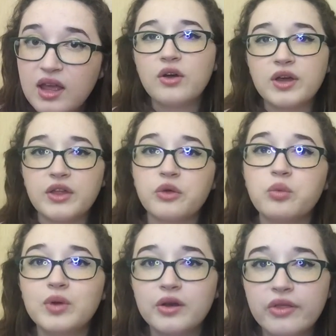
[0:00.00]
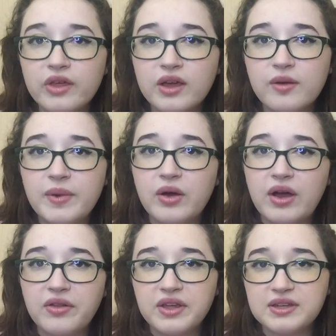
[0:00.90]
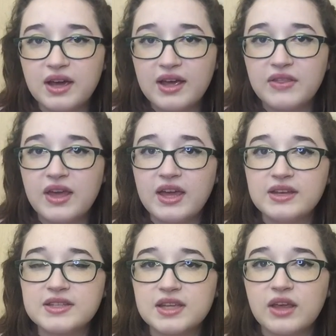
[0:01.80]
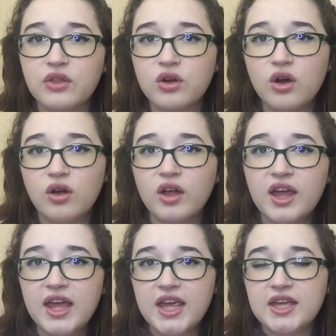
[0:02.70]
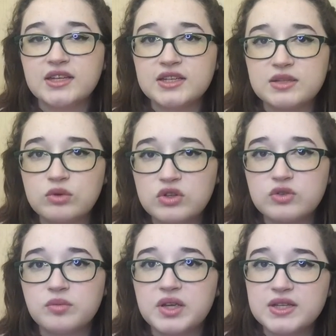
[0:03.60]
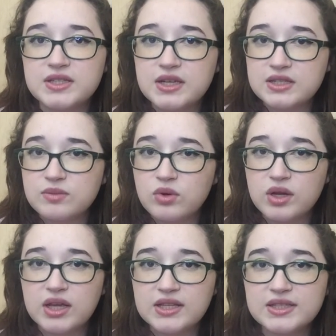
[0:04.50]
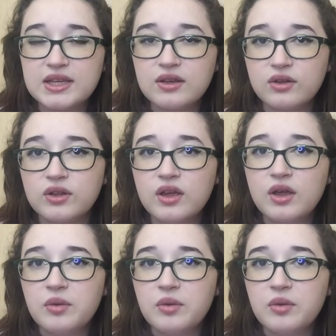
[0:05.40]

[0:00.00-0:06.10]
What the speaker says: Okay, the weird thing about how they die at the end is like they're all in Desdemona's room because Desdemona gets killed